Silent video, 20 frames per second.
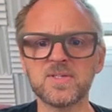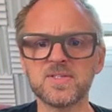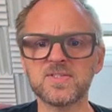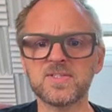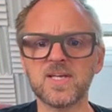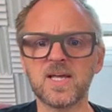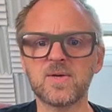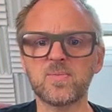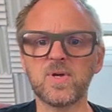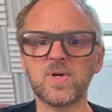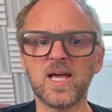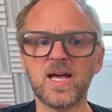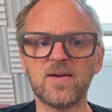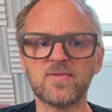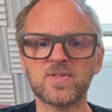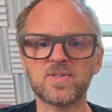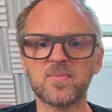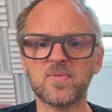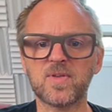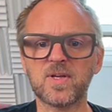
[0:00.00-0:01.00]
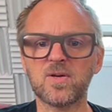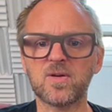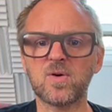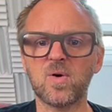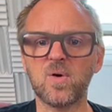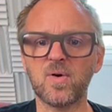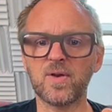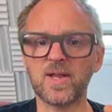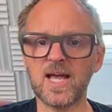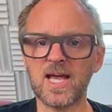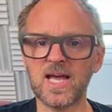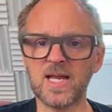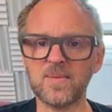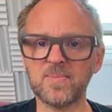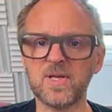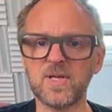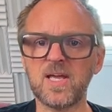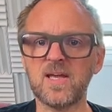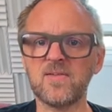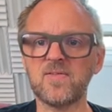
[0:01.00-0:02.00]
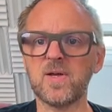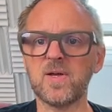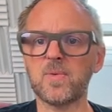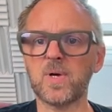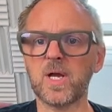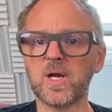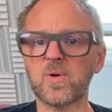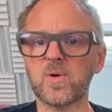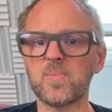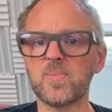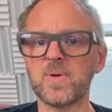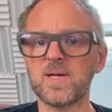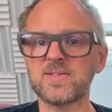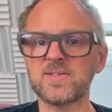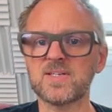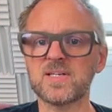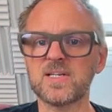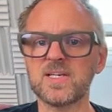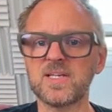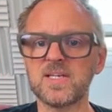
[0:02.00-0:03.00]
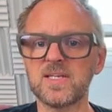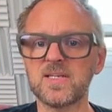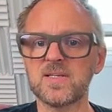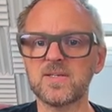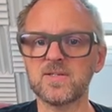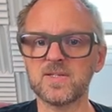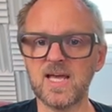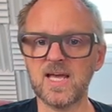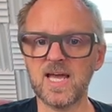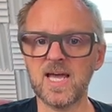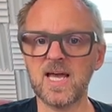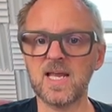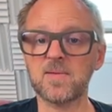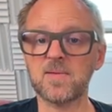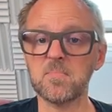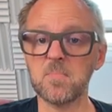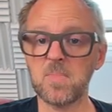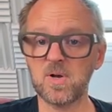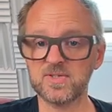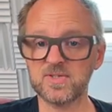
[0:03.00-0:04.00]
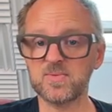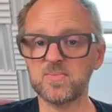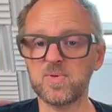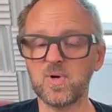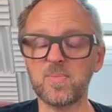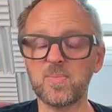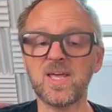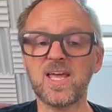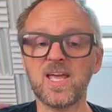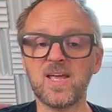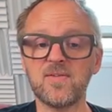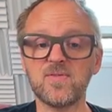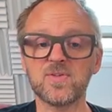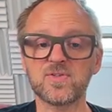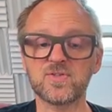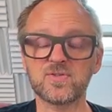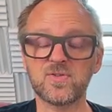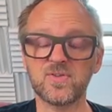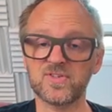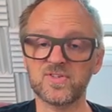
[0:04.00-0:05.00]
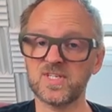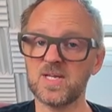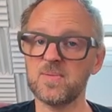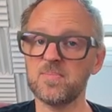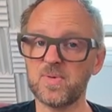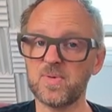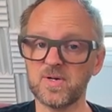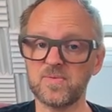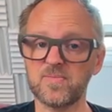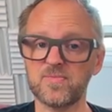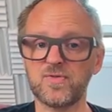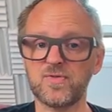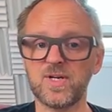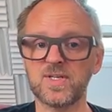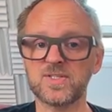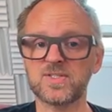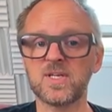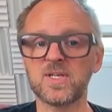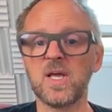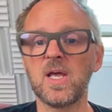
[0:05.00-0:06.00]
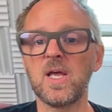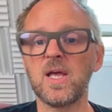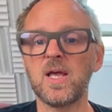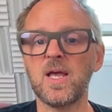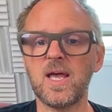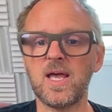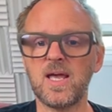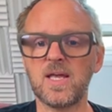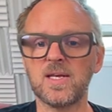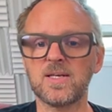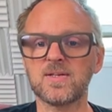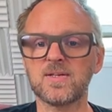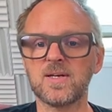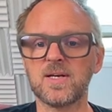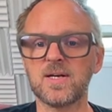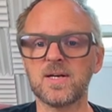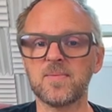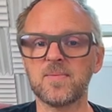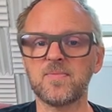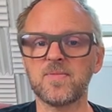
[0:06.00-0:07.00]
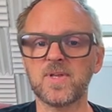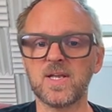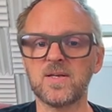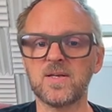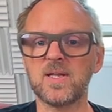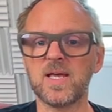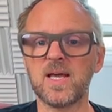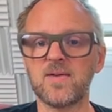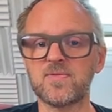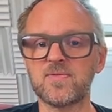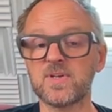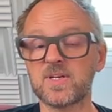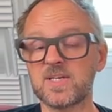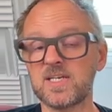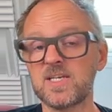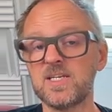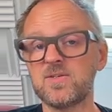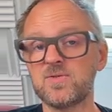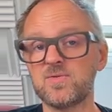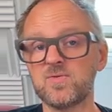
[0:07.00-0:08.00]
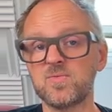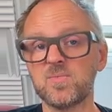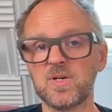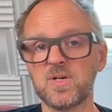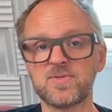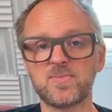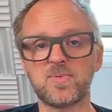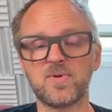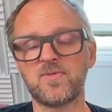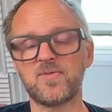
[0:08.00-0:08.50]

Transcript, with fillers: is that we have something called add behavior, where you can basically add multiple behaviors to the same button press, and um, then have the key do multiple